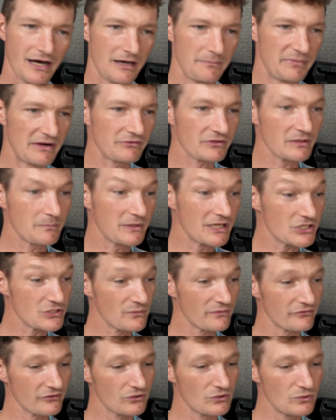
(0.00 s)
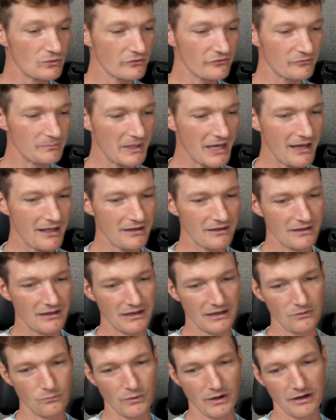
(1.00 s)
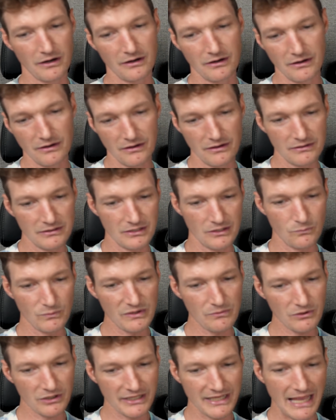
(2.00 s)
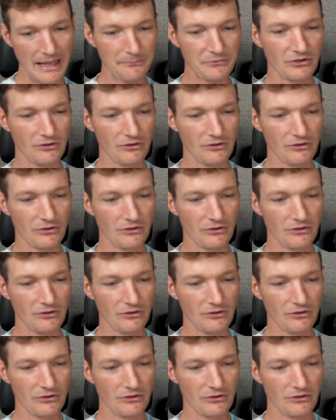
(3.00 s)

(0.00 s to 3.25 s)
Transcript: Beverly Beach was a cool spot where we were camped